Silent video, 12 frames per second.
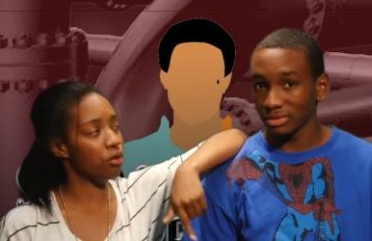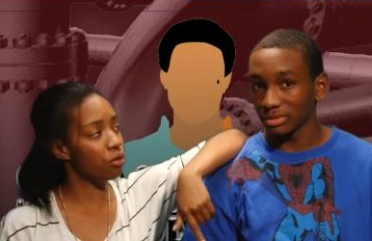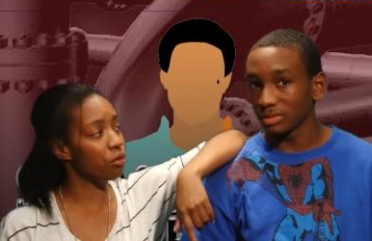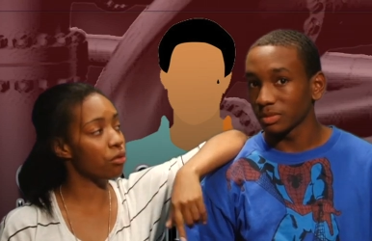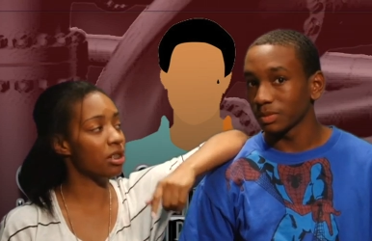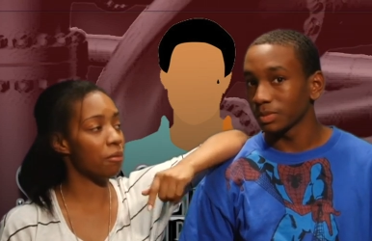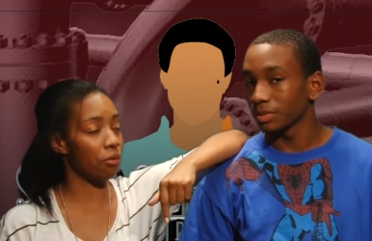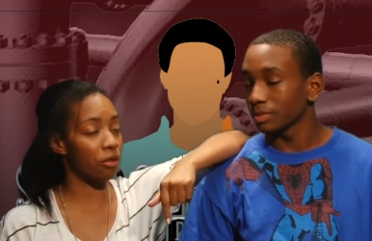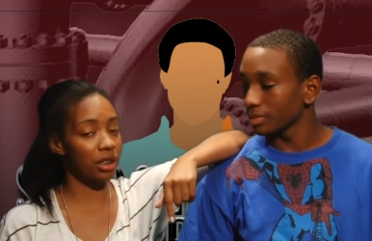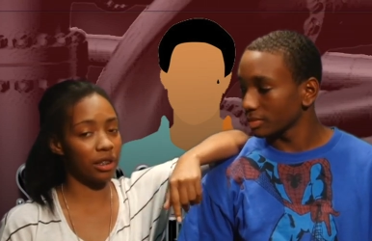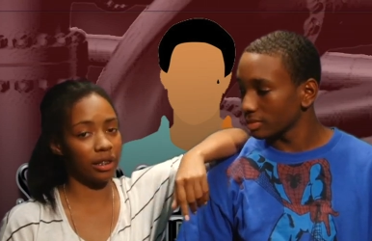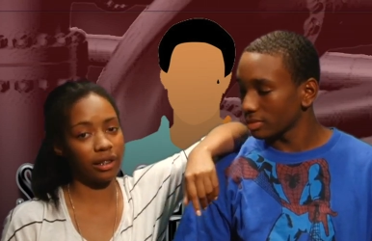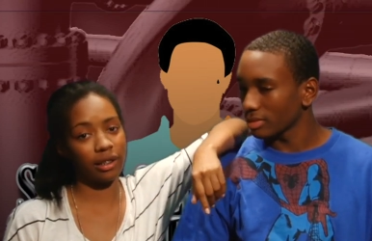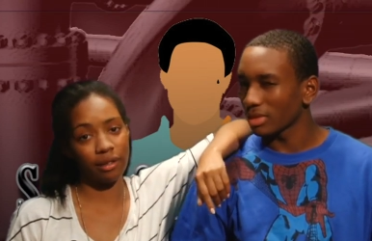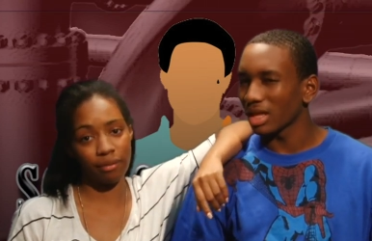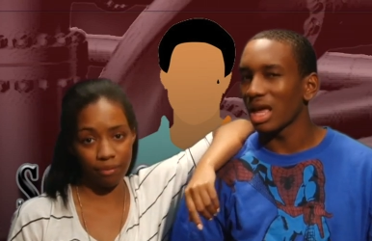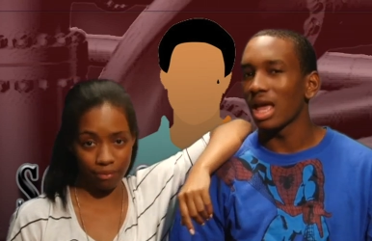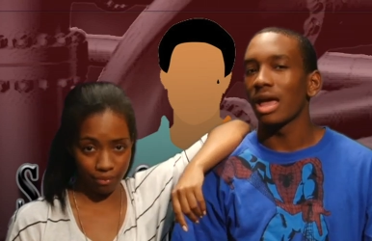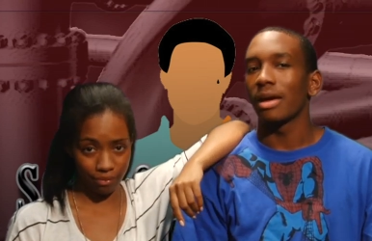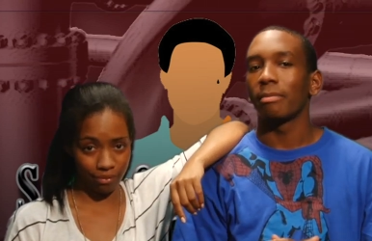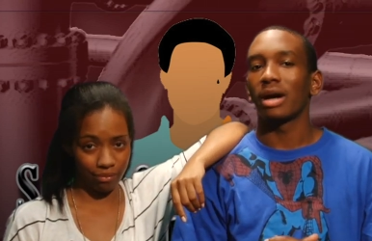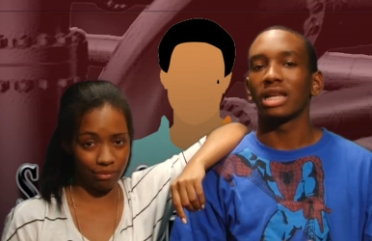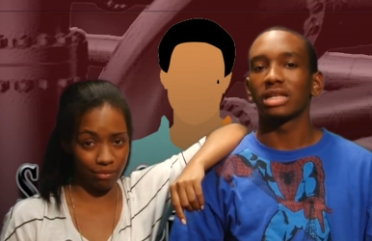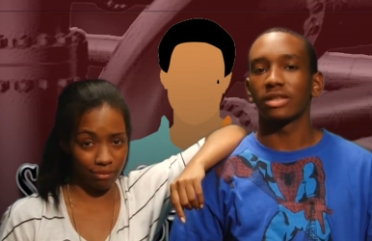Speaker 1: schools to prisons.
Speaker 2: By
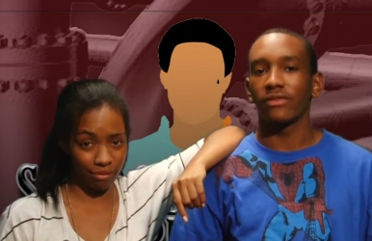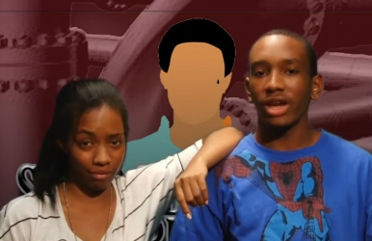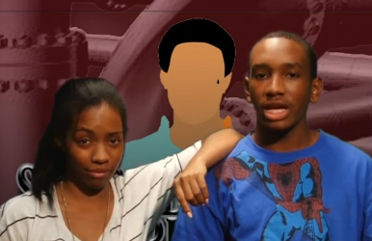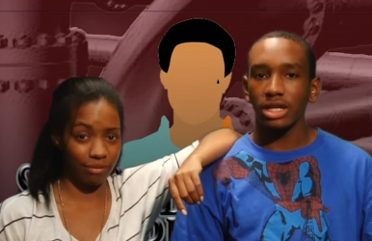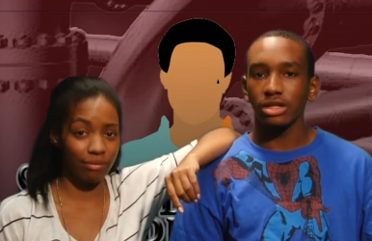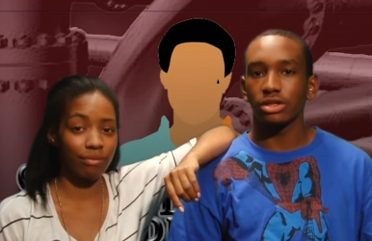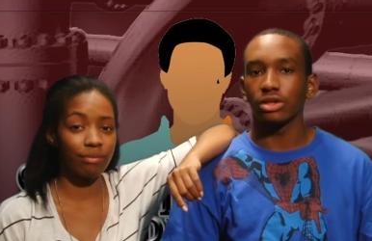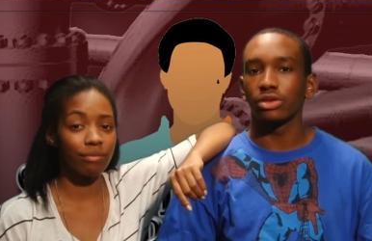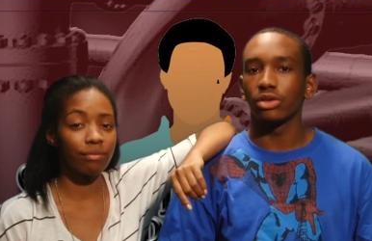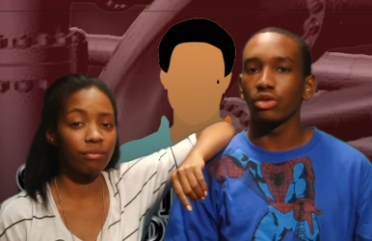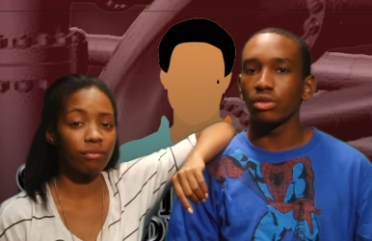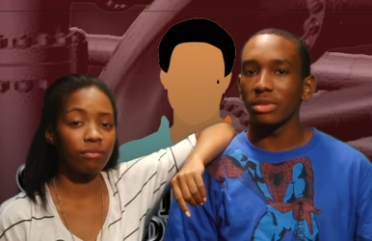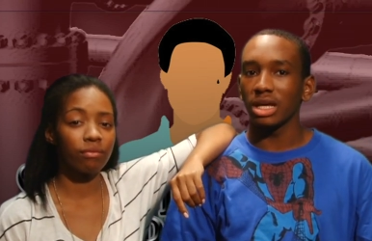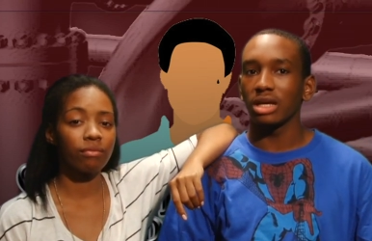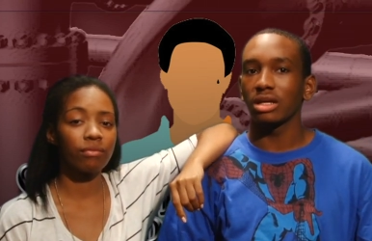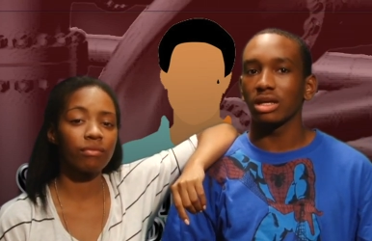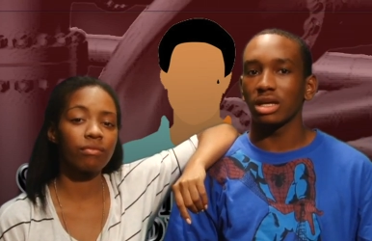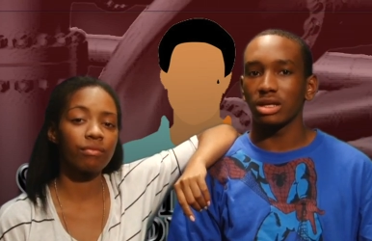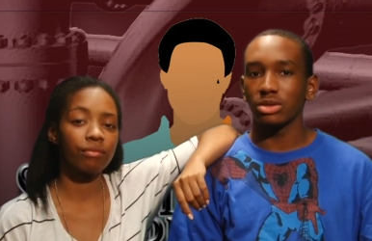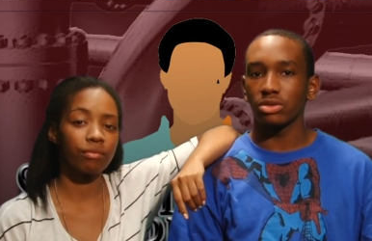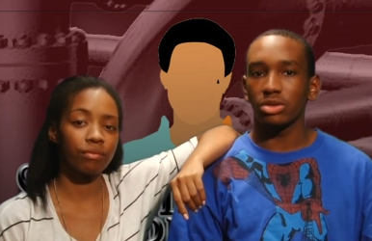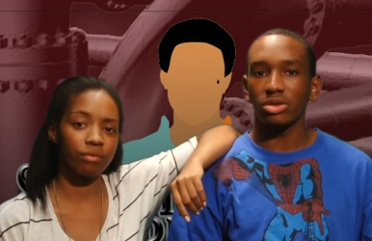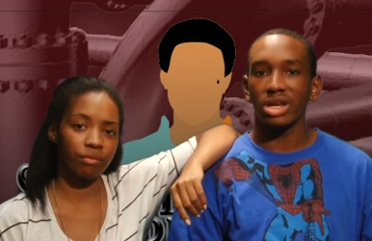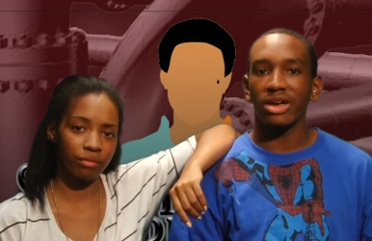disadvantaged, do you mean kids who
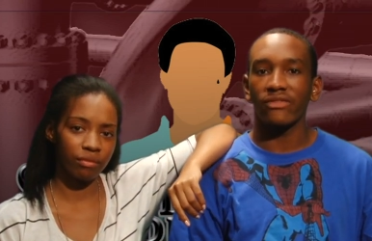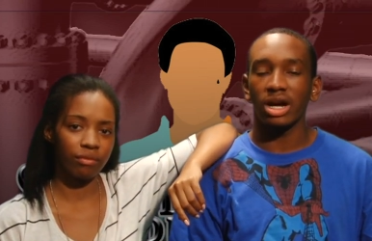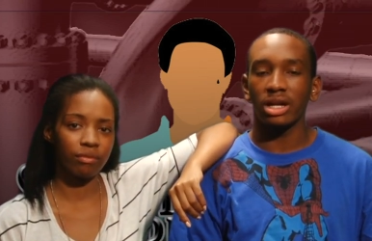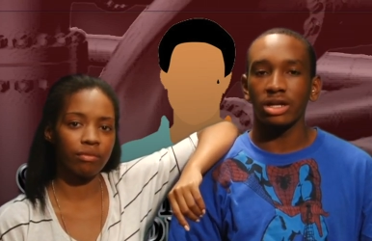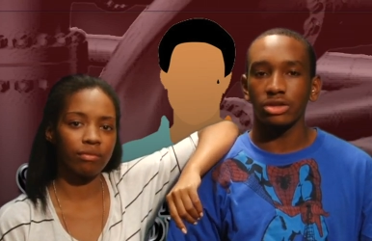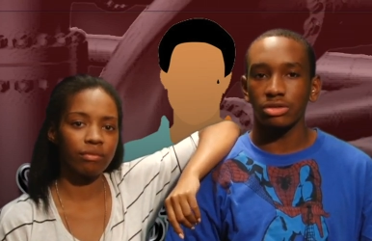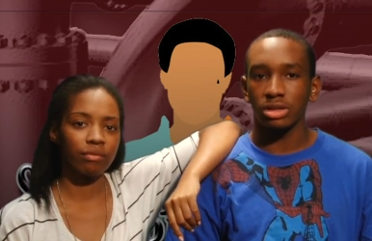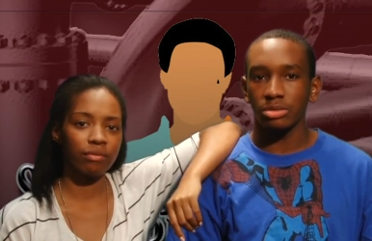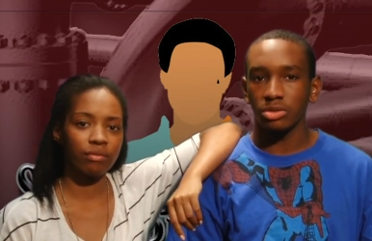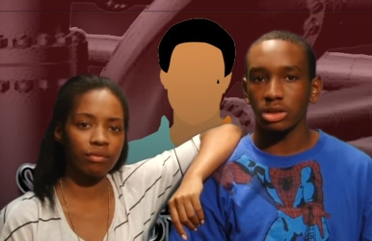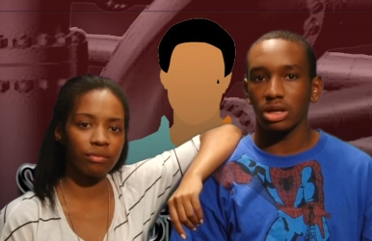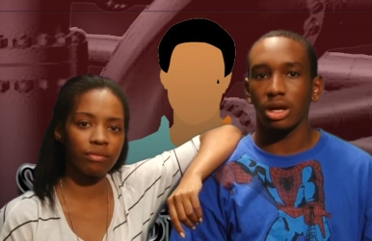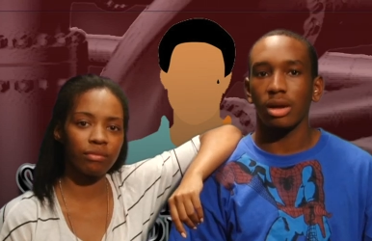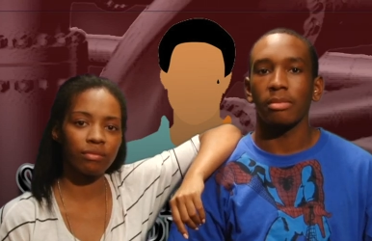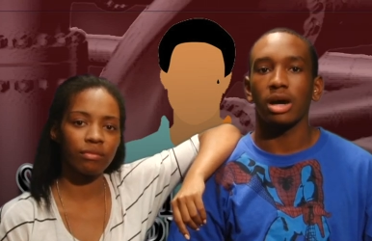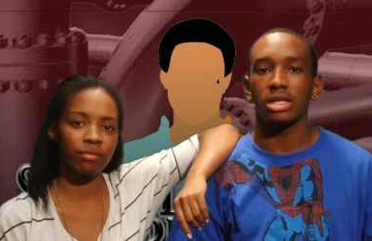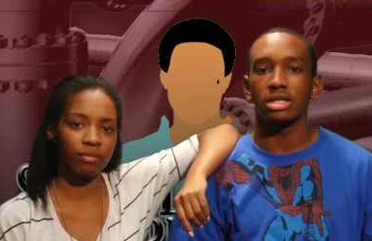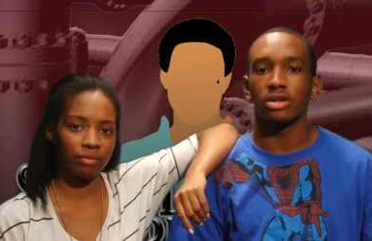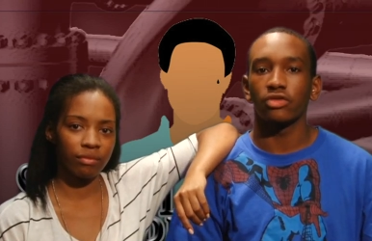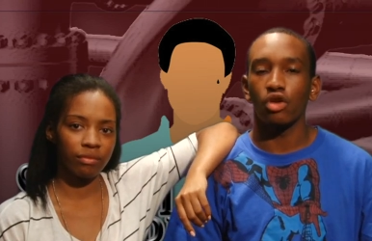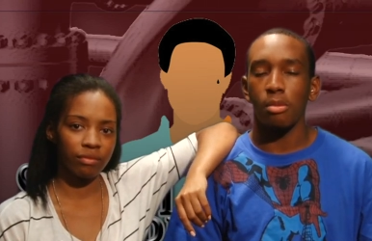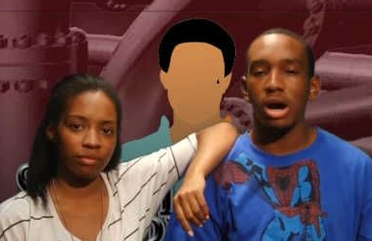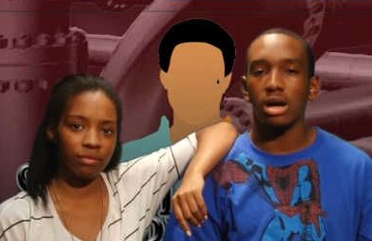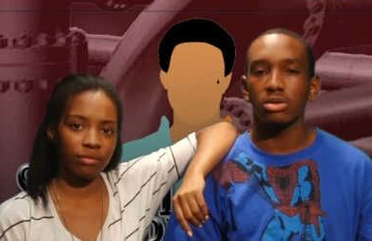don't have financial support, positive role
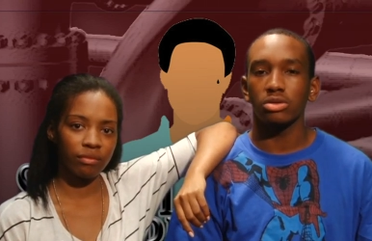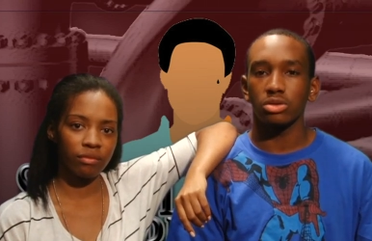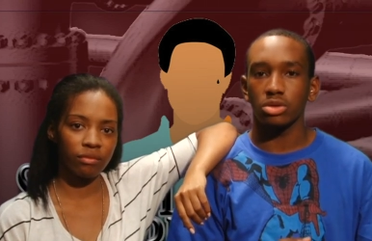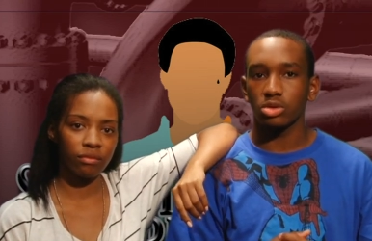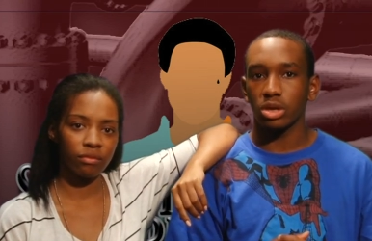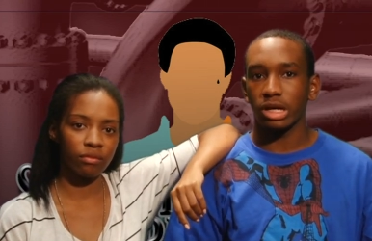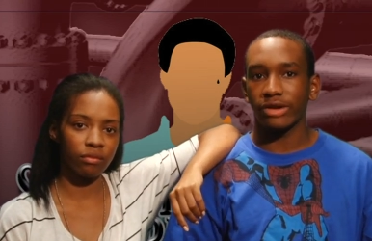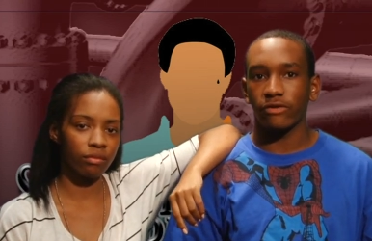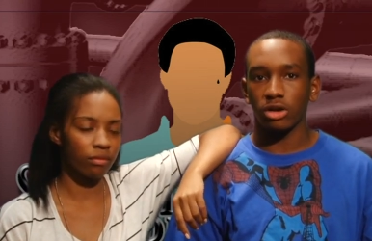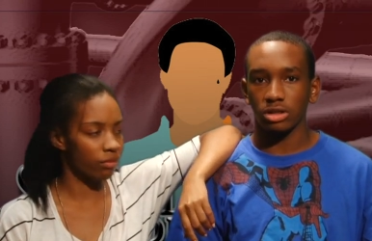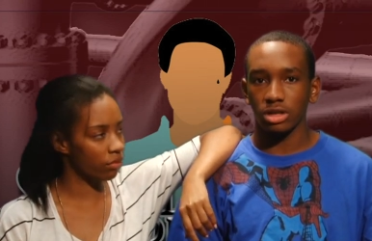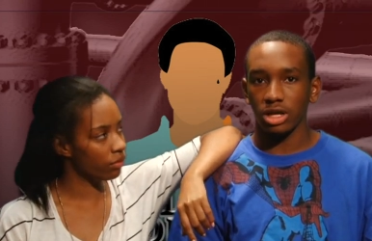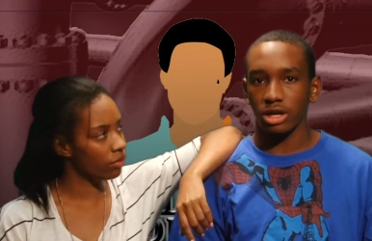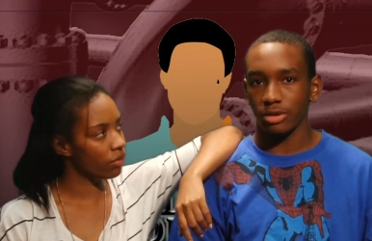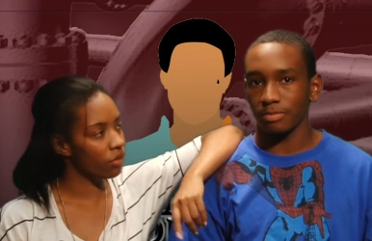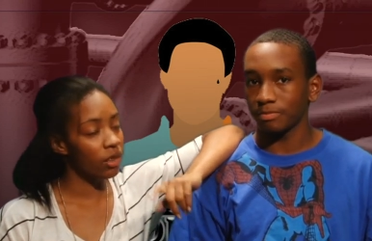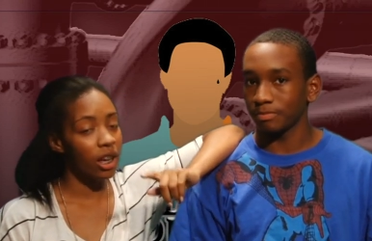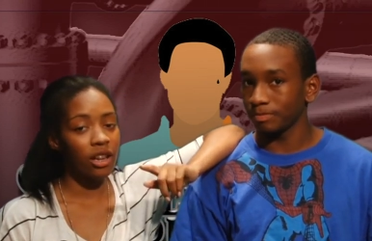models, or who are in foster care?